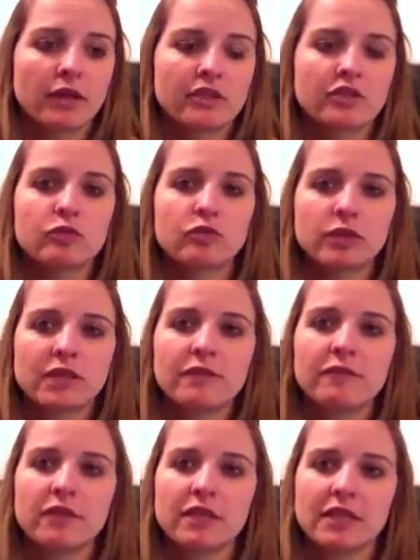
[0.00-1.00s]
Just really
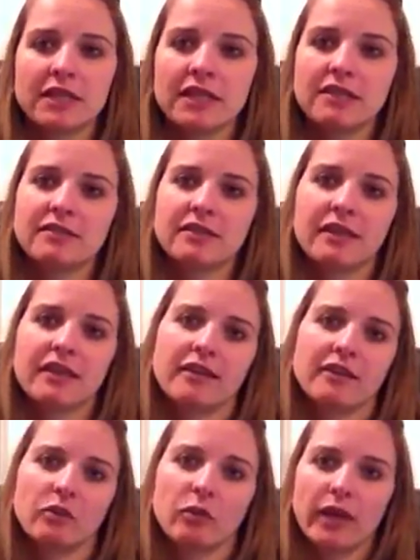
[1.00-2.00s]
feeling the need to, like,
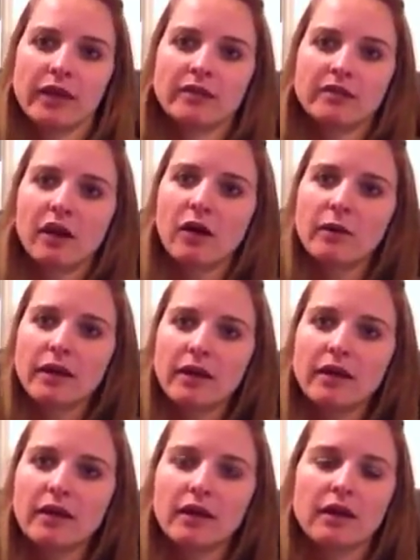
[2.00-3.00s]
get the weights
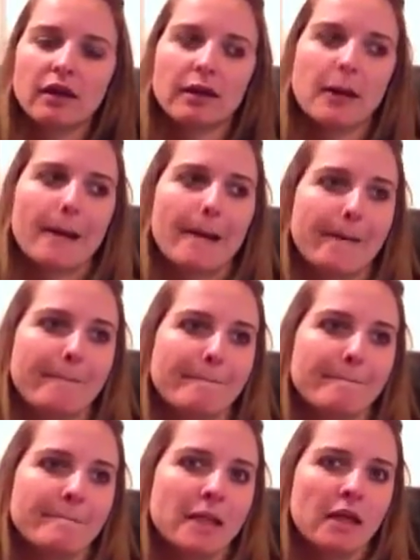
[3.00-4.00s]
going.
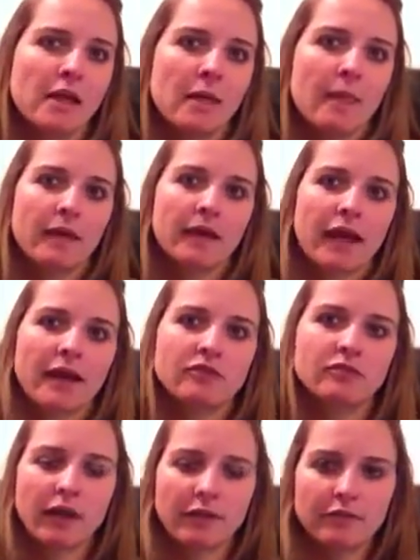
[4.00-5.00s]
I
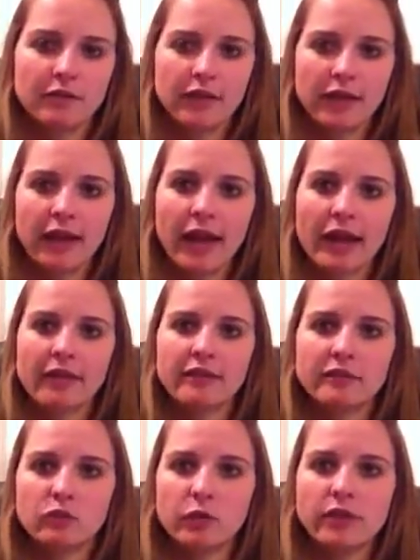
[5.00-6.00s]
feel like I had
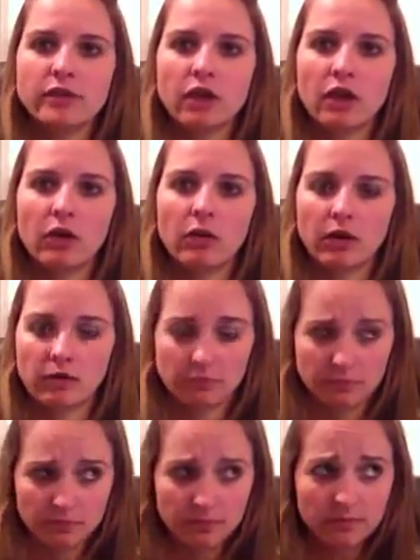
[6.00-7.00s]
this window, or
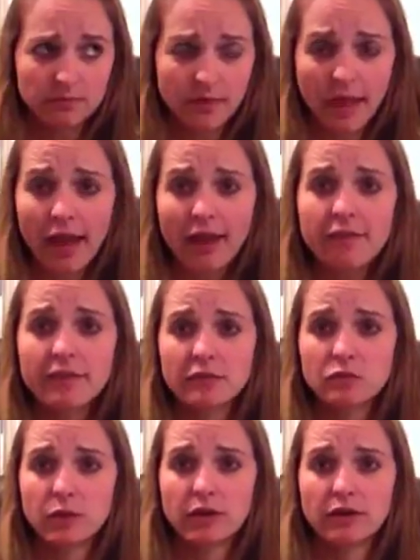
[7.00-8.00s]
have
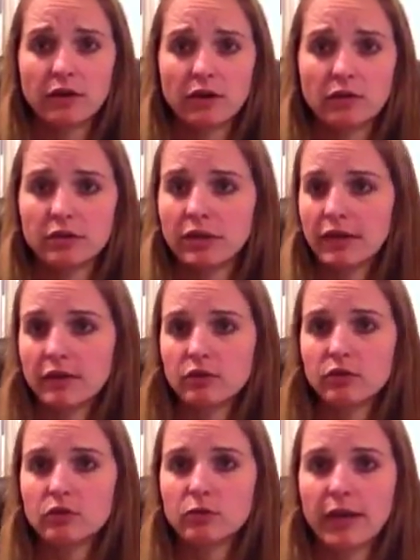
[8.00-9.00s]
this window to, like,
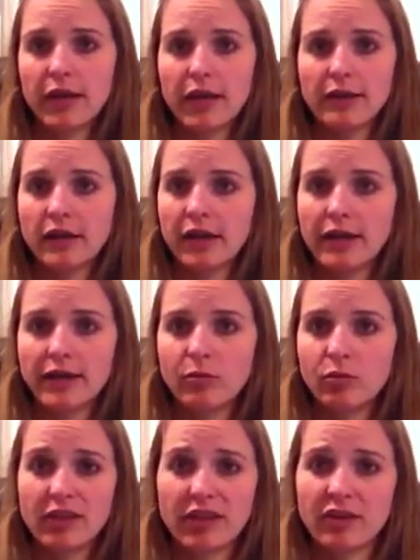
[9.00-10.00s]
lose weight and not end
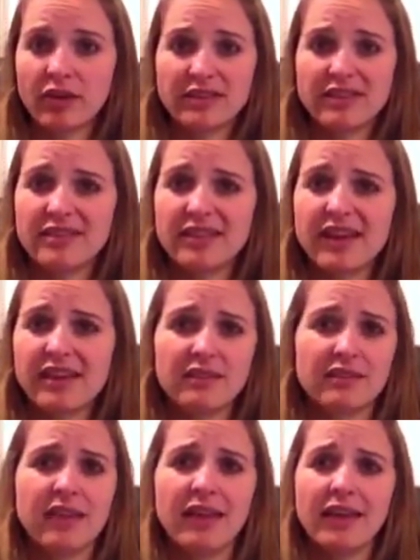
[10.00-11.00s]
up with, like, crazy saggy
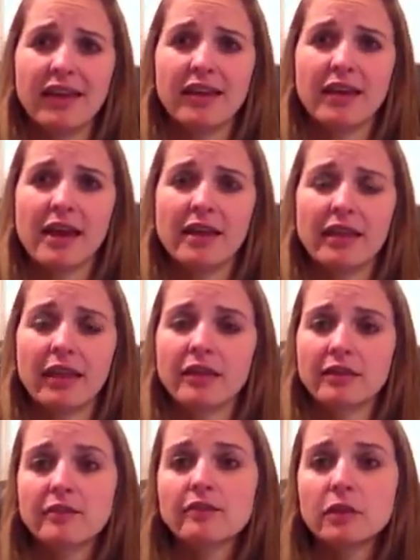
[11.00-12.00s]
skin, and,
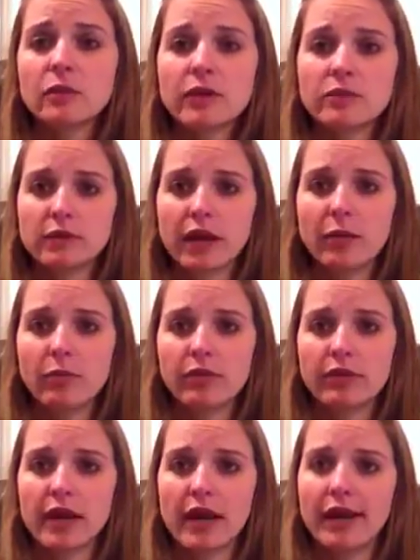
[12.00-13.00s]
like, lifting weights would help
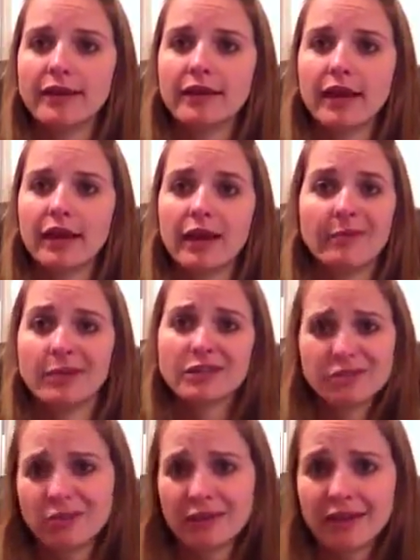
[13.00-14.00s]
with that, and yet I'm
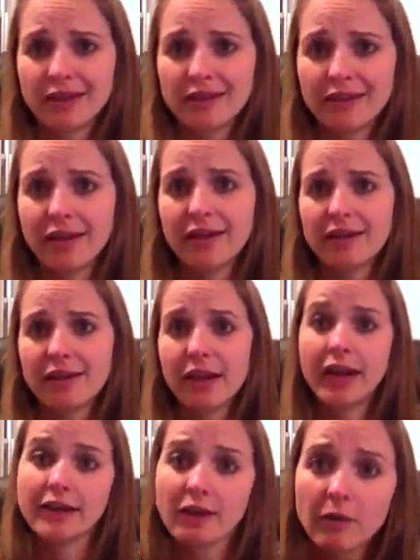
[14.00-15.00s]
not doing it. Like,
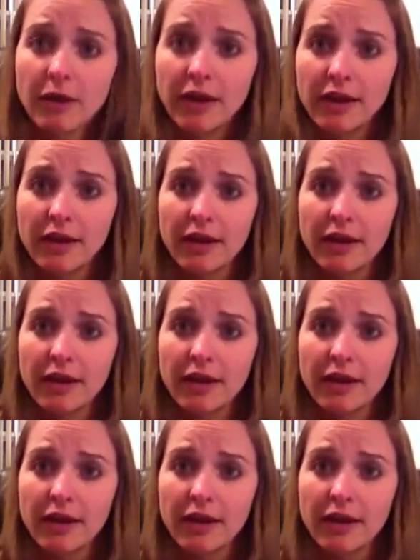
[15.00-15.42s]
I know it,